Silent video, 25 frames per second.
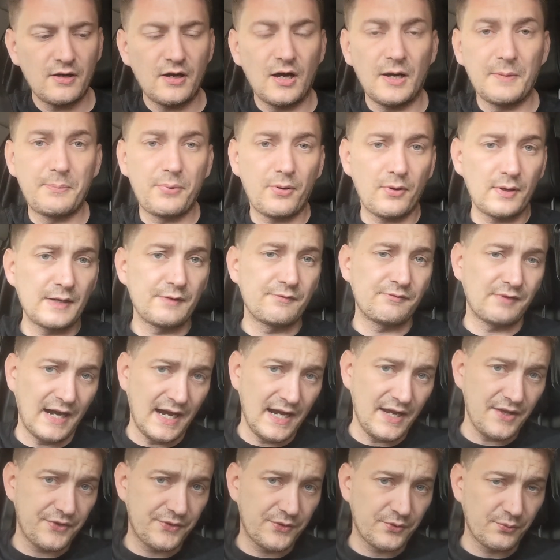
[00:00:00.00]
A
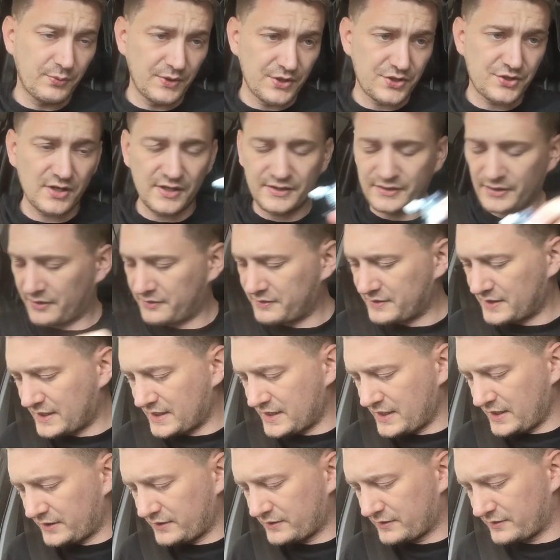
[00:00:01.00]
Poliwrath, which I don't
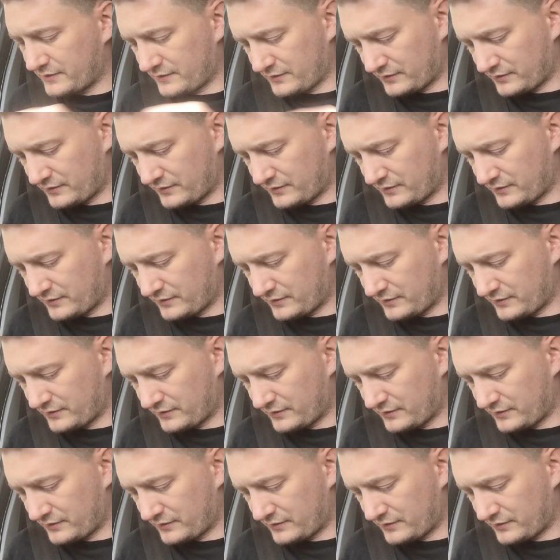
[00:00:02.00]
need.